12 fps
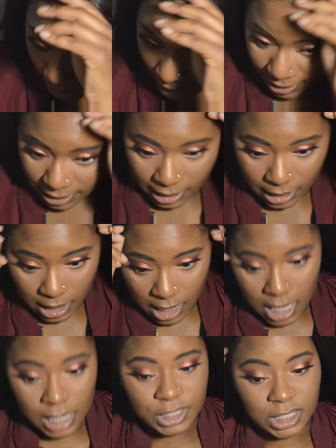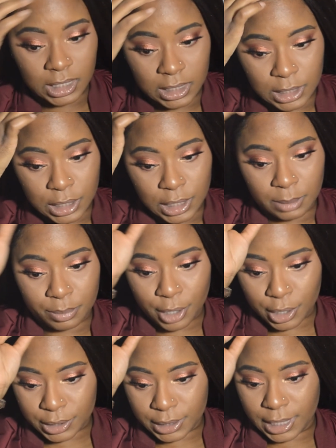I think she looks good in
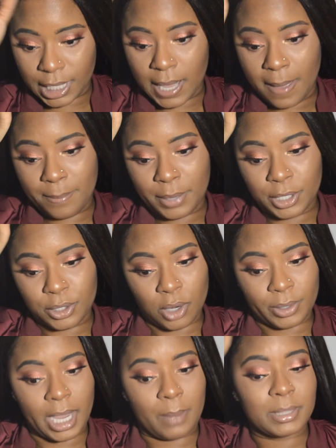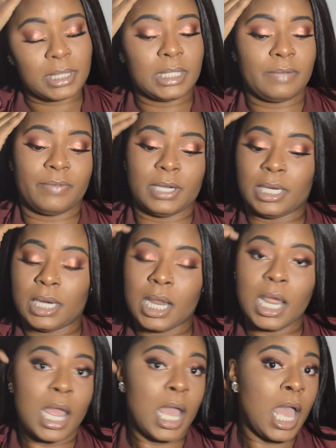person, but, you know, camera's a different,
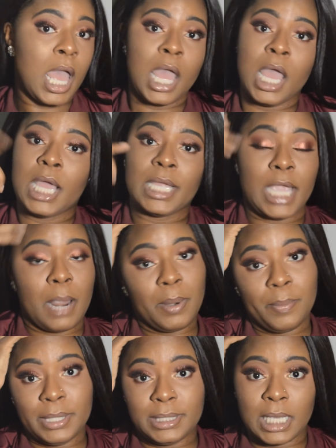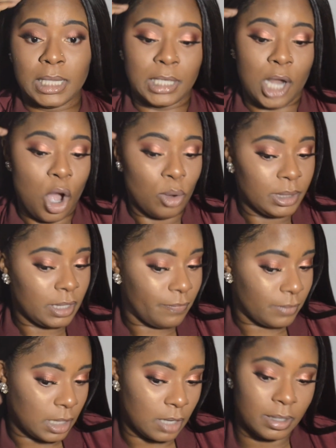camera be telling a whole
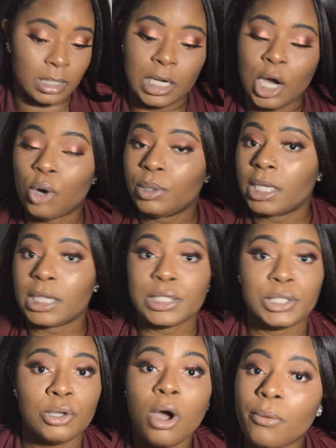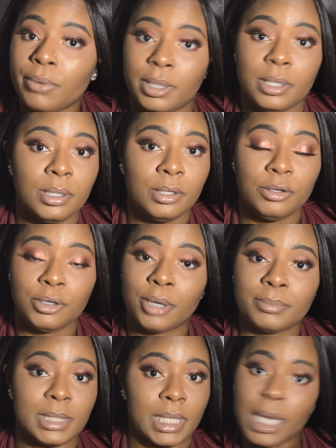nother story. You know
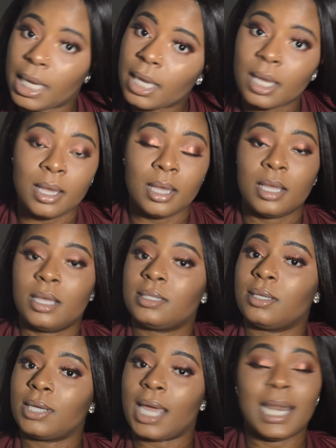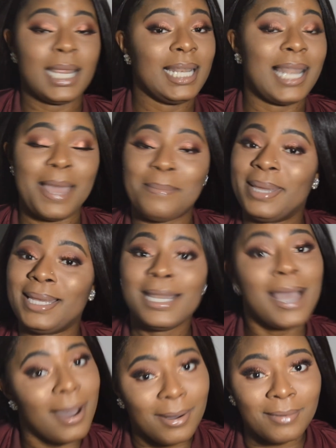what I'm saying? So, y'all need to let me
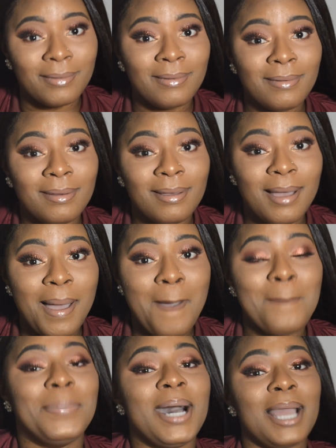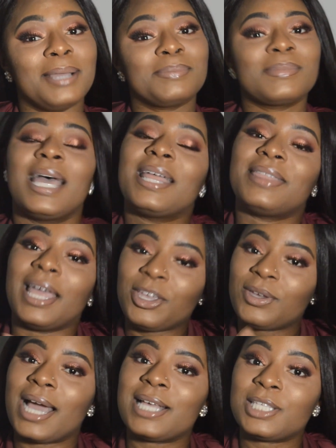know. But, thank
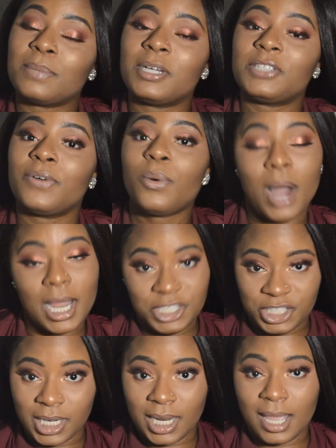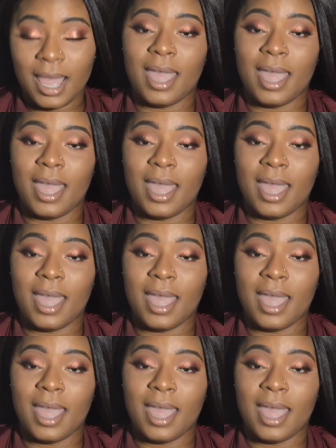you guys so much for watching.